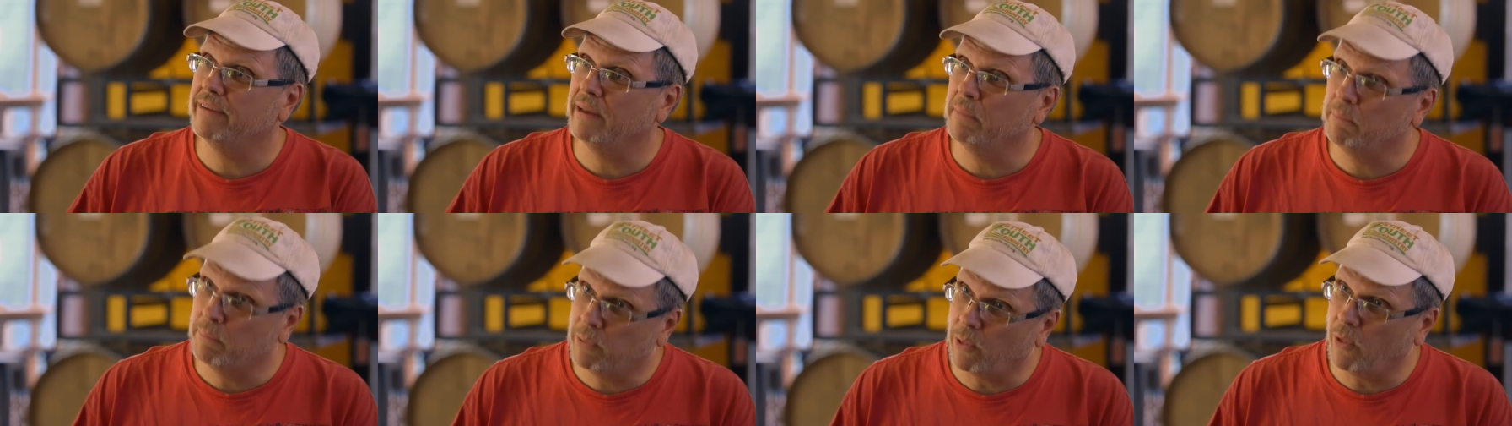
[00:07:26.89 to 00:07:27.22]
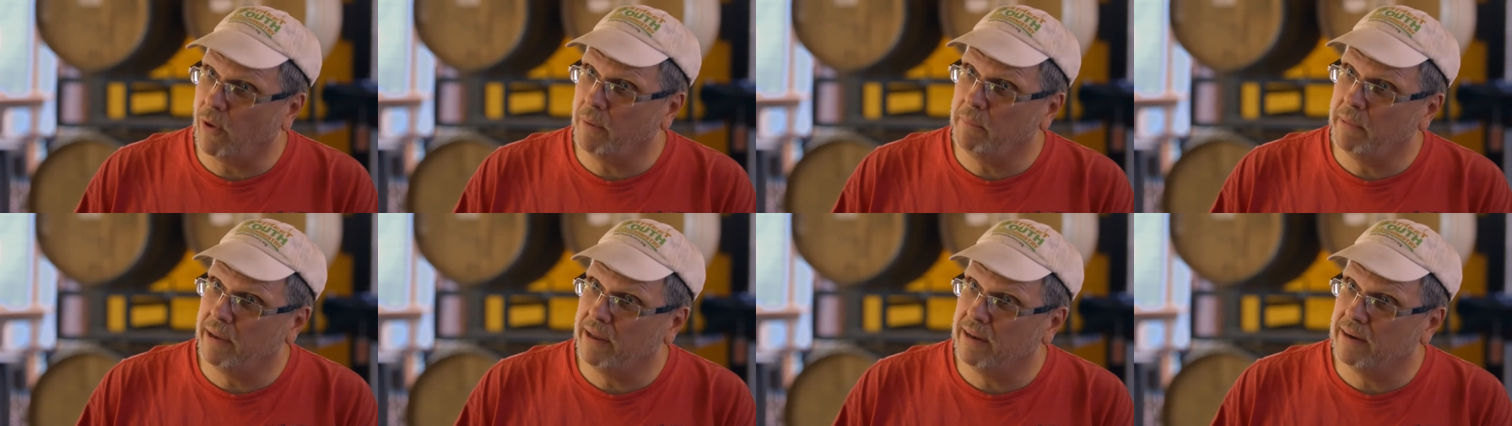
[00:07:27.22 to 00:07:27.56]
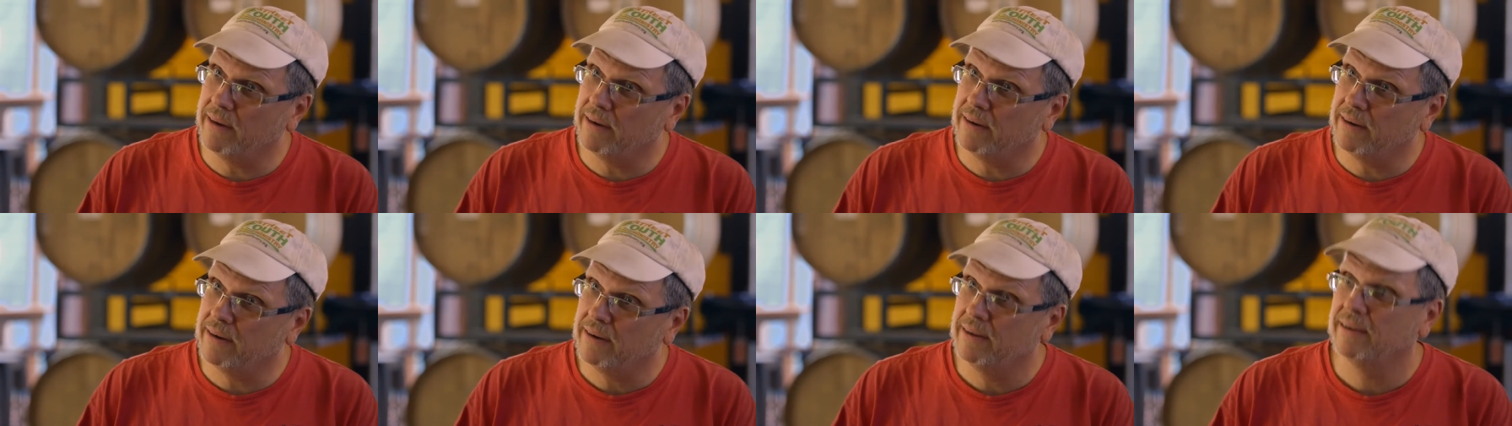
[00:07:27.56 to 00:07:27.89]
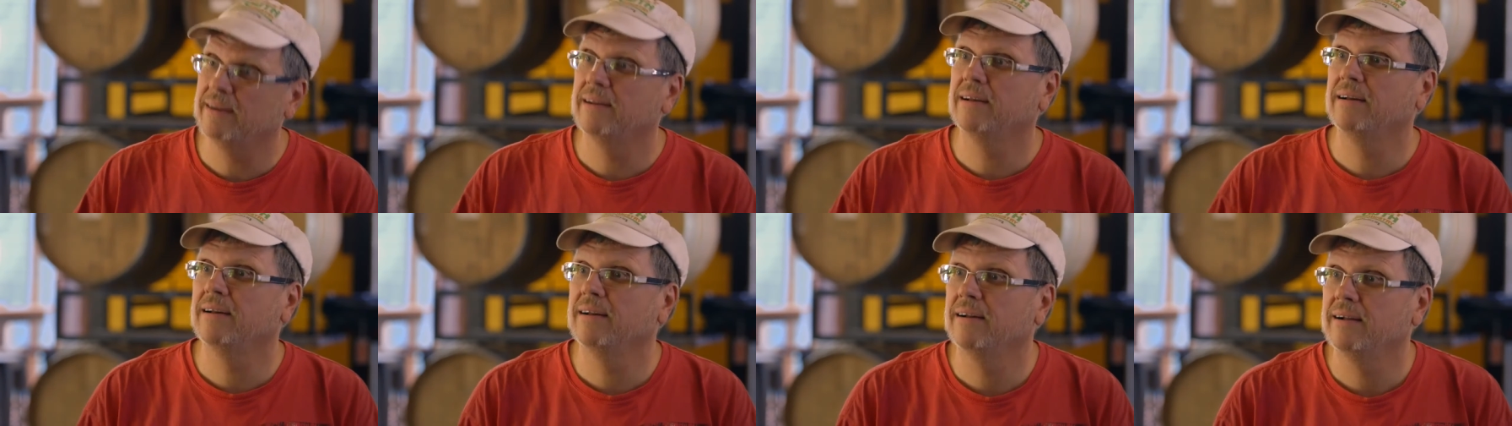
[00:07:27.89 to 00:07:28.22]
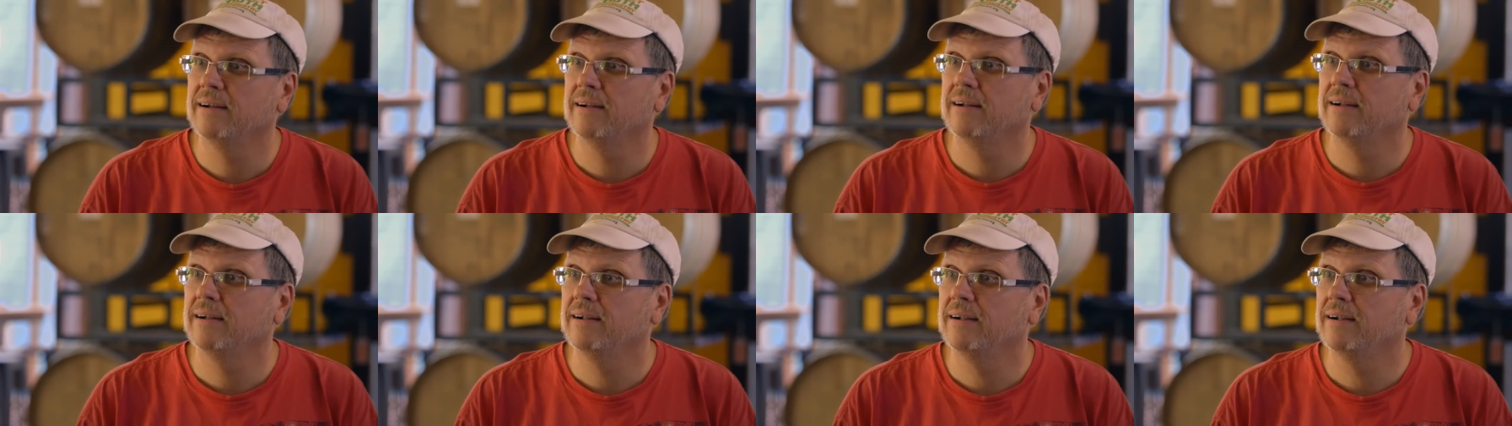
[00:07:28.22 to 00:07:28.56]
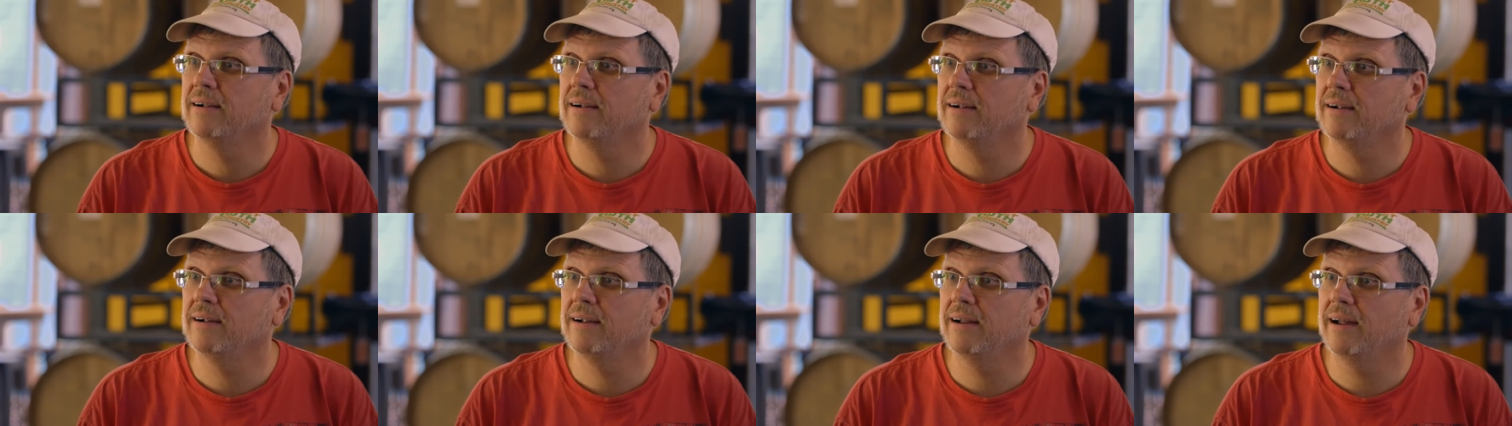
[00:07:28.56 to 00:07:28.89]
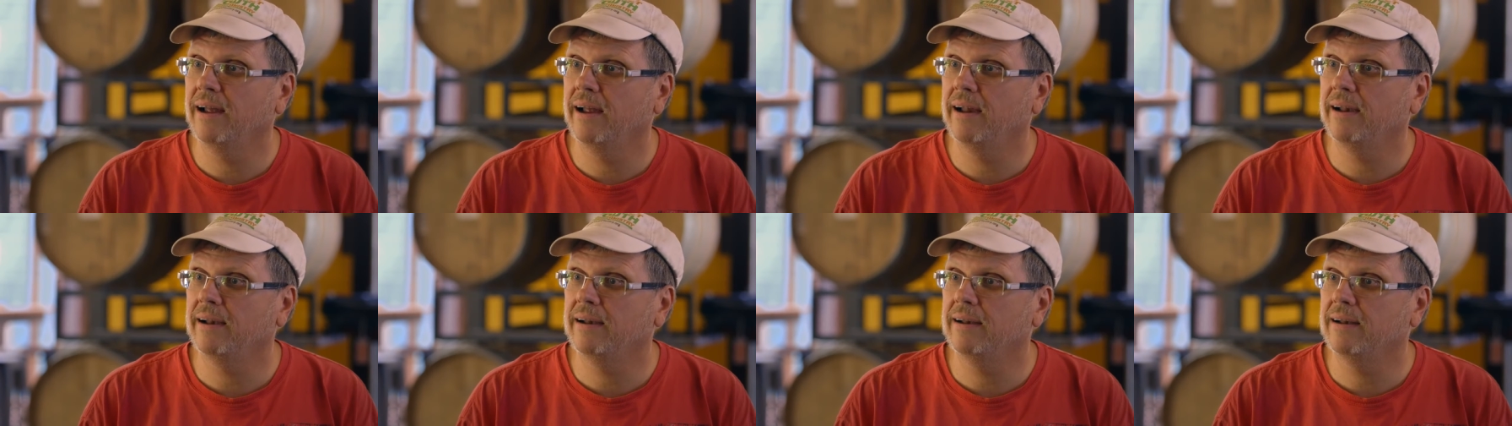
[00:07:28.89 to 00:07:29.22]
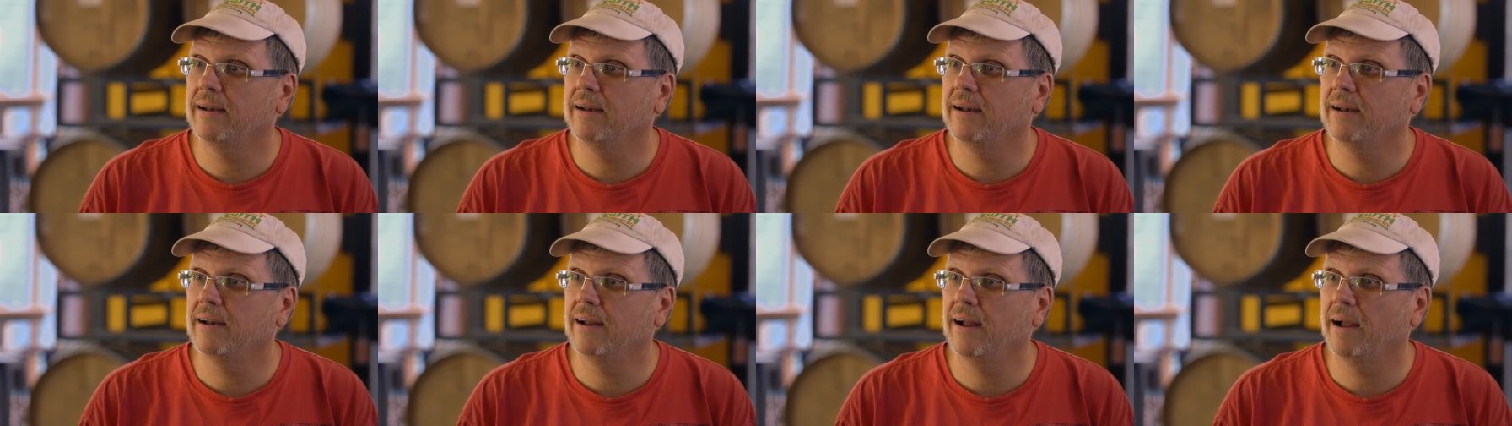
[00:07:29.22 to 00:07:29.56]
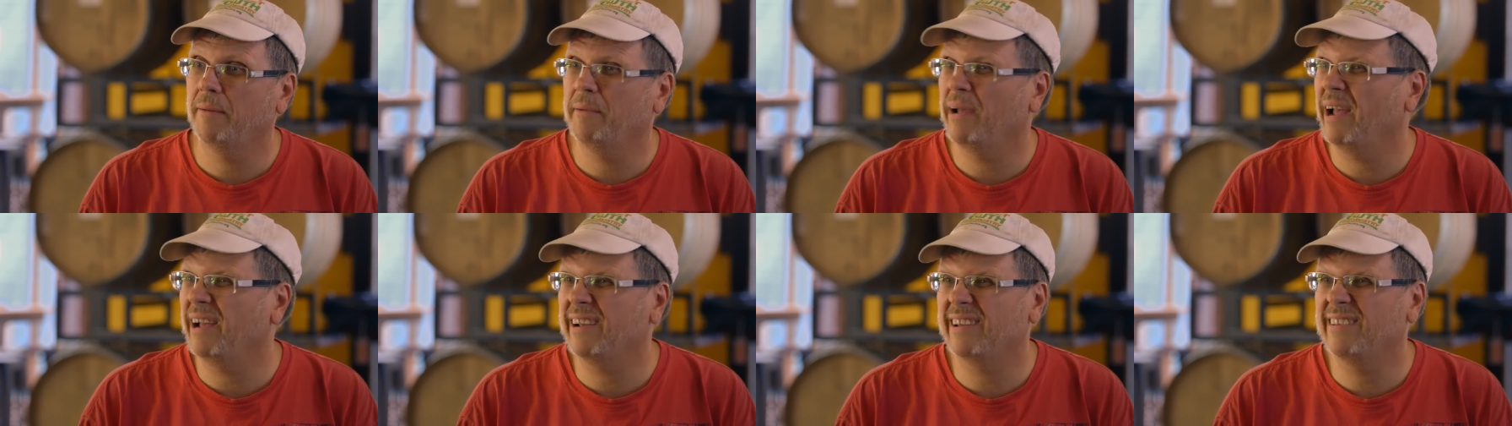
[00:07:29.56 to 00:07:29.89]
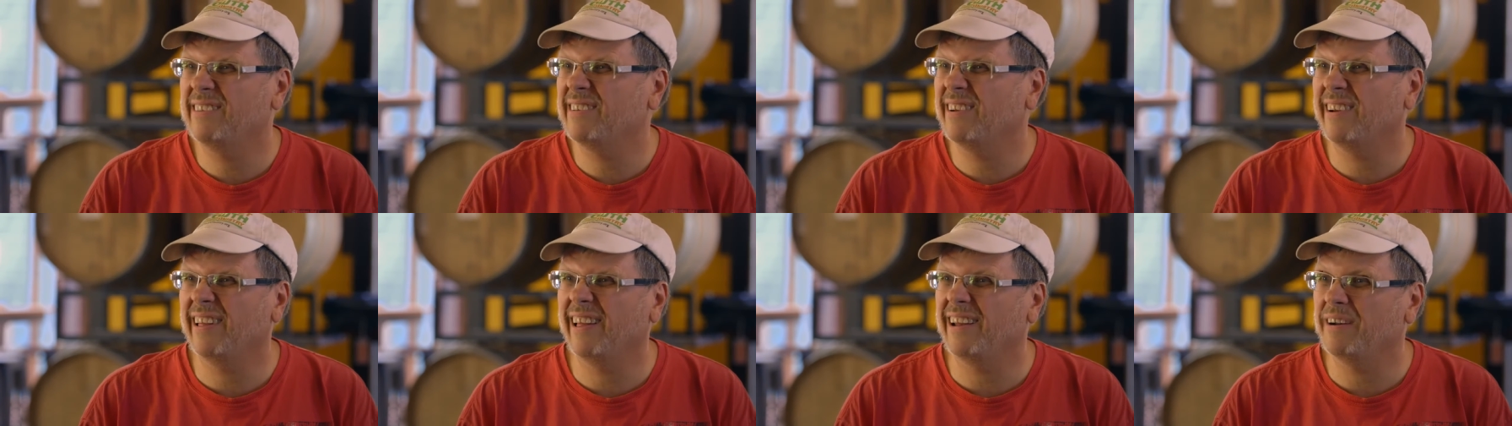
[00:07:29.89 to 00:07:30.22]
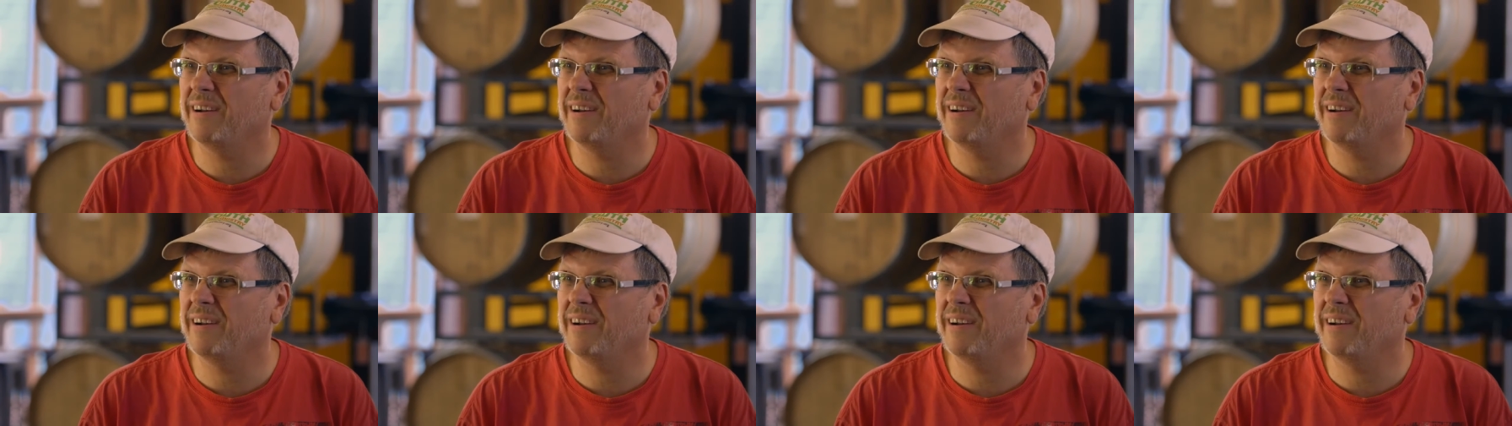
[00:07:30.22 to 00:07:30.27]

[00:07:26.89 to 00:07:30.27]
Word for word: employment. And I mean, I consider